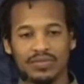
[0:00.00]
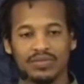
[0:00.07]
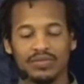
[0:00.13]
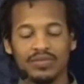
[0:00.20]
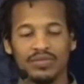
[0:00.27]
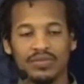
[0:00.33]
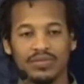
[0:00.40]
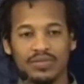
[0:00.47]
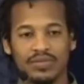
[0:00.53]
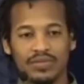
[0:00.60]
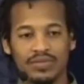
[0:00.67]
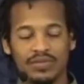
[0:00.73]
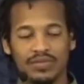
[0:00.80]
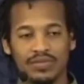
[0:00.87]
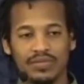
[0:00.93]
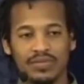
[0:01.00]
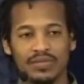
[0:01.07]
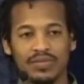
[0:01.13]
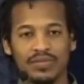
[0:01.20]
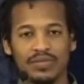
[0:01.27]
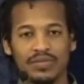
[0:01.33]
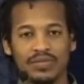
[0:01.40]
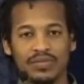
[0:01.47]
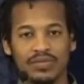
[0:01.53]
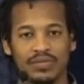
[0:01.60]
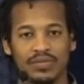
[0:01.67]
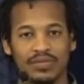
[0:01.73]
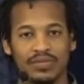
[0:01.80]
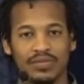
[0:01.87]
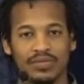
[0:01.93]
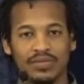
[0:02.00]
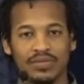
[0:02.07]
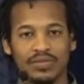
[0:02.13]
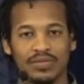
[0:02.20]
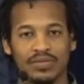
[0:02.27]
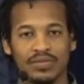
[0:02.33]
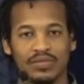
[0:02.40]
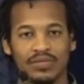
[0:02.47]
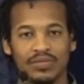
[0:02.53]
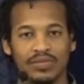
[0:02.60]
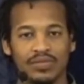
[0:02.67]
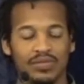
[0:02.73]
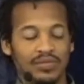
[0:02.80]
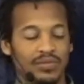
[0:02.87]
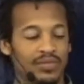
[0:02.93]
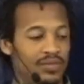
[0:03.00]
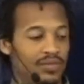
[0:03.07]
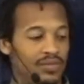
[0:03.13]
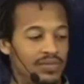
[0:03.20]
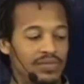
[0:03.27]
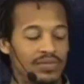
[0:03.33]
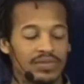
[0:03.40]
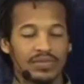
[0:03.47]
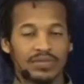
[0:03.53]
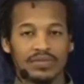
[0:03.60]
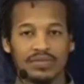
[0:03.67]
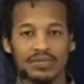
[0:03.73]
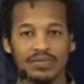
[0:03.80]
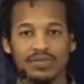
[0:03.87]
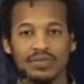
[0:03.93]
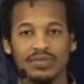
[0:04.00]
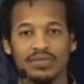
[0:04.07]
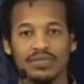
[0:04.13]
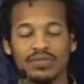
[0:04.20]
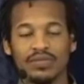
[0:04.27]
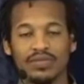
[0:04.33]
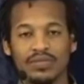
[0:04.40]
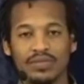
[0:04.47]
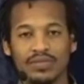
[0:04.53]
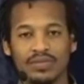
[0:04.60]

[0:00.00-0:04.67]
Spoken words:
[no speech]